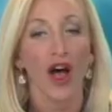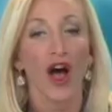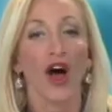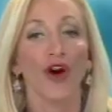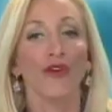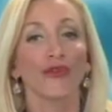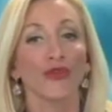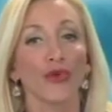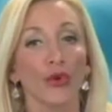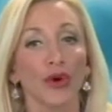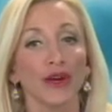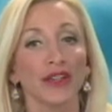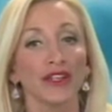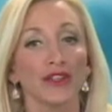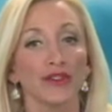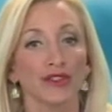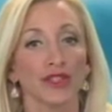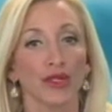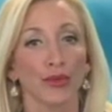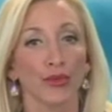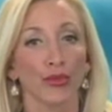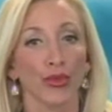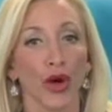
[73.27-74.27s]
Avoid
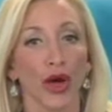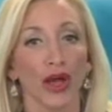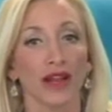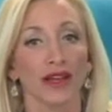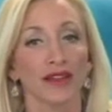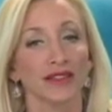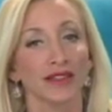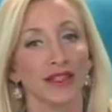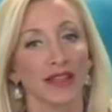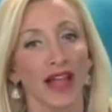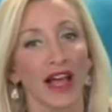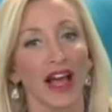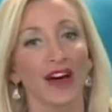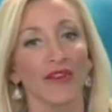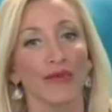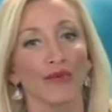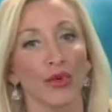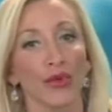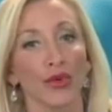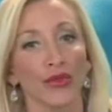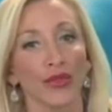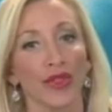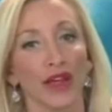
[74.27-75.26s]
using products that have
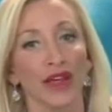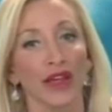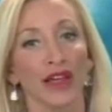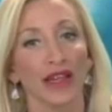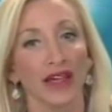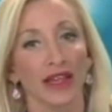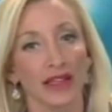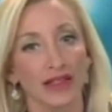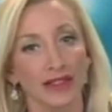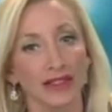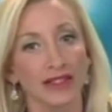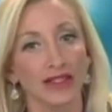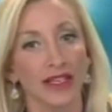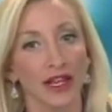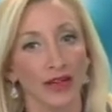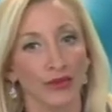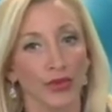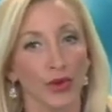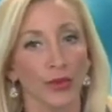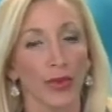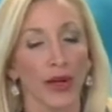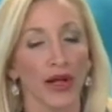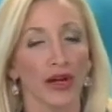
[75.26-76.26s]
both insect
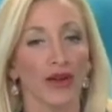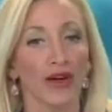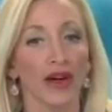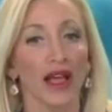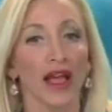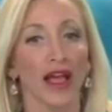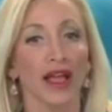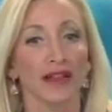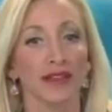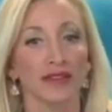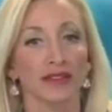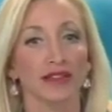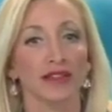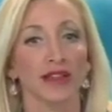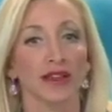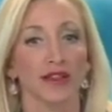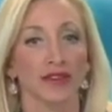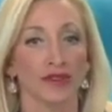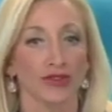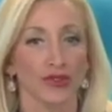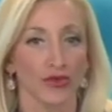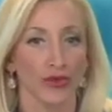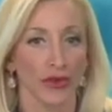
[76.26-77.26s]
repellent and
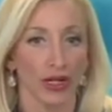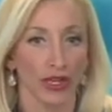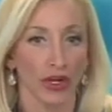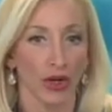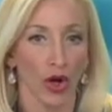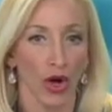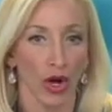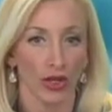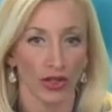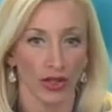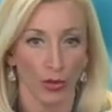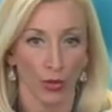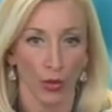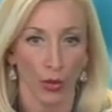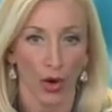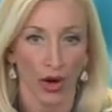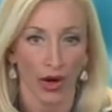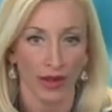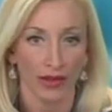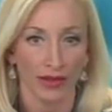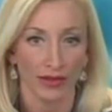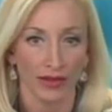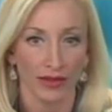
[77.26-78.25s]
sunscreen all in
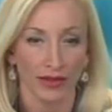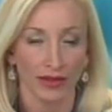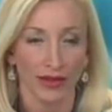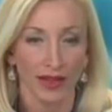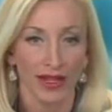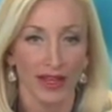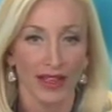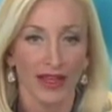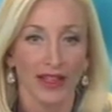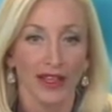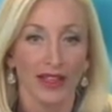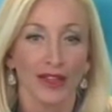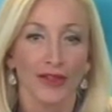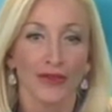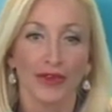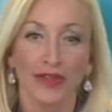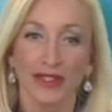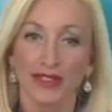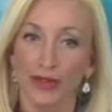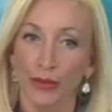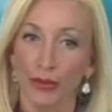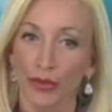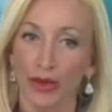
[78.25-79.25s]
one. The
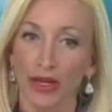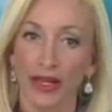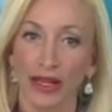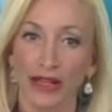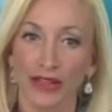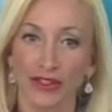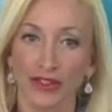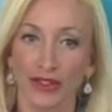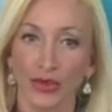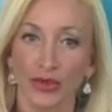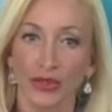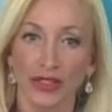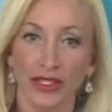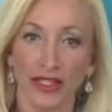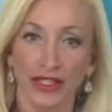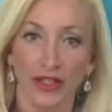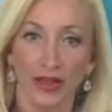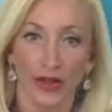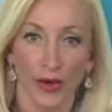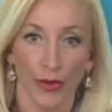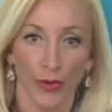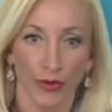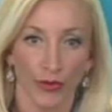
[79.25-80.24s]
reason being is you will need
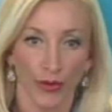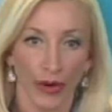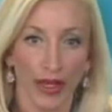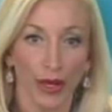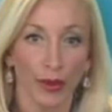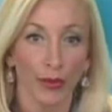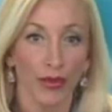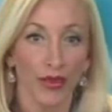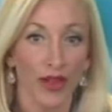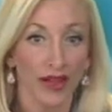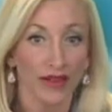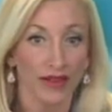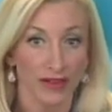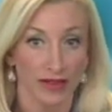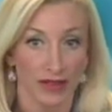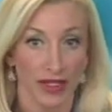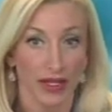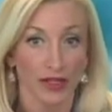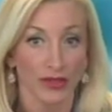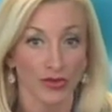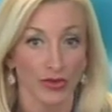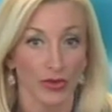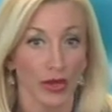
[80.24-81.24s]
to reapply the
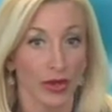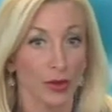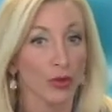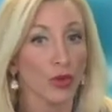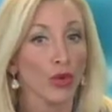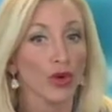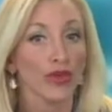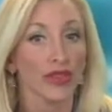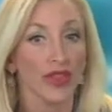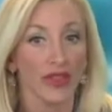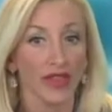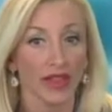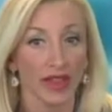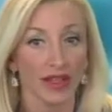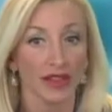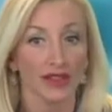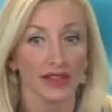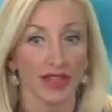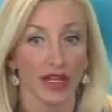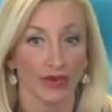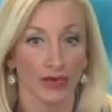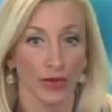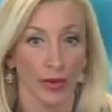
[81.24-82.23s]
sunscreen more than the
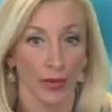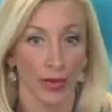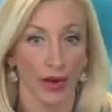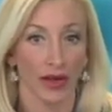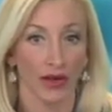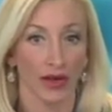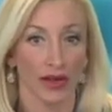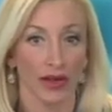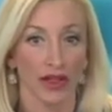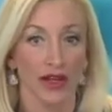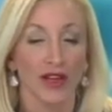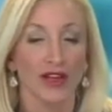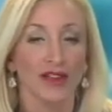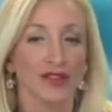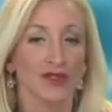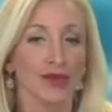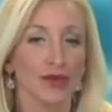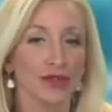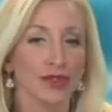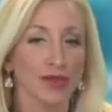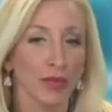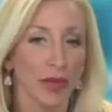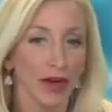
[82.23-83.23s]
insect repellent,
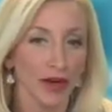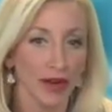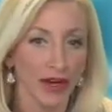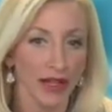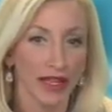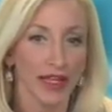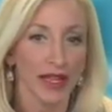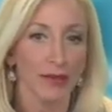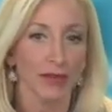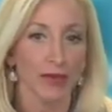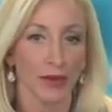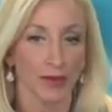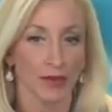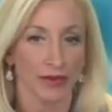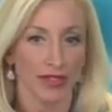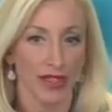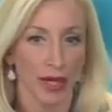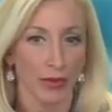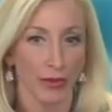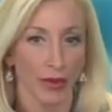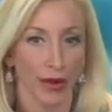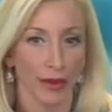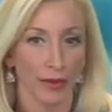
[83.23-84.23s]
so it's better to keep them
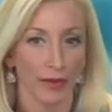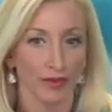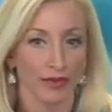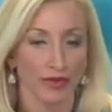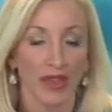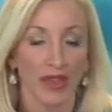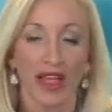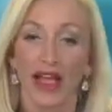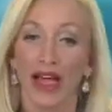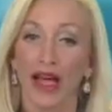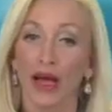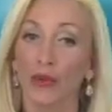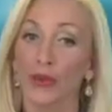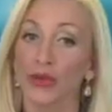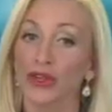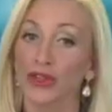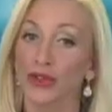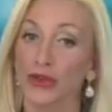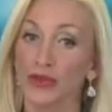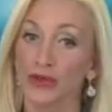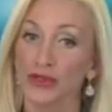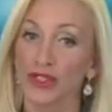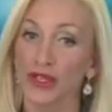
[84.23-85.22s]
separate. And when
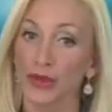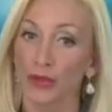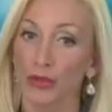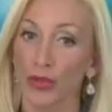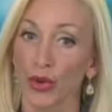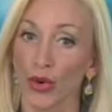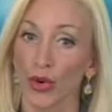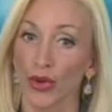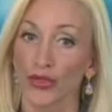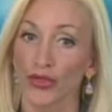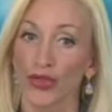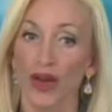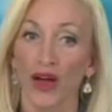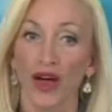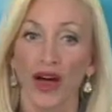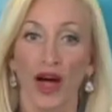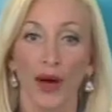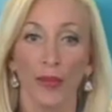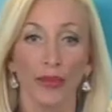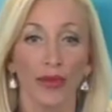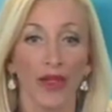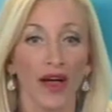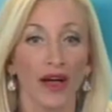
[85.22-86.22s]
using both,
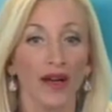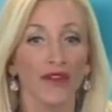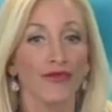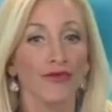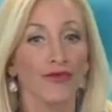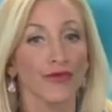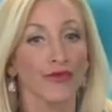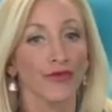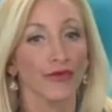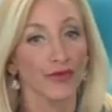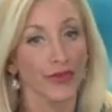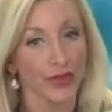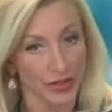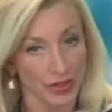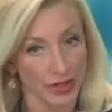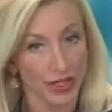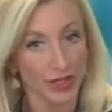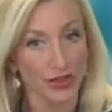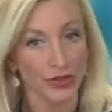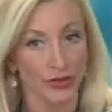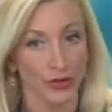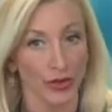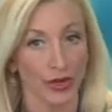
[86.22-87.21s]
apply the
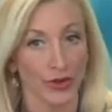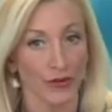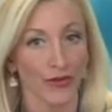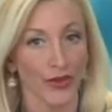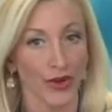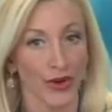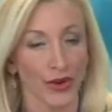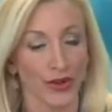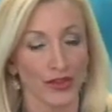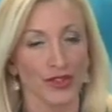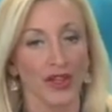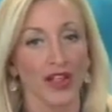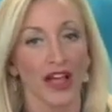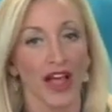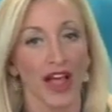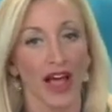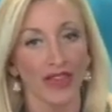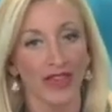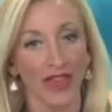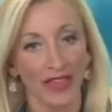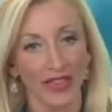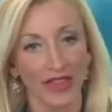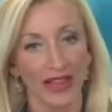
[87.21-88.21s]
sunscreen first
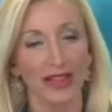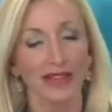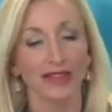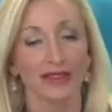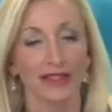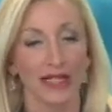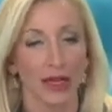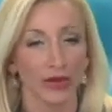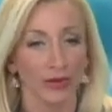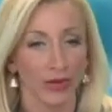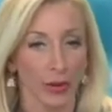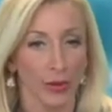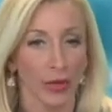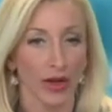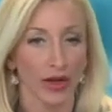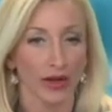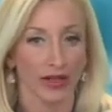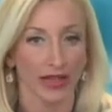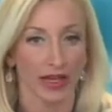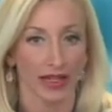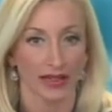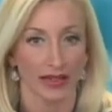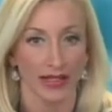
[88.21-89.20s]
and then the insect
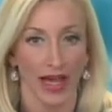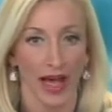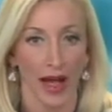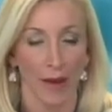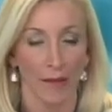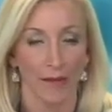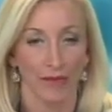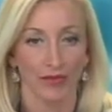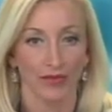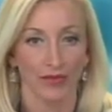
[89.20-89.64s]
repellent on top.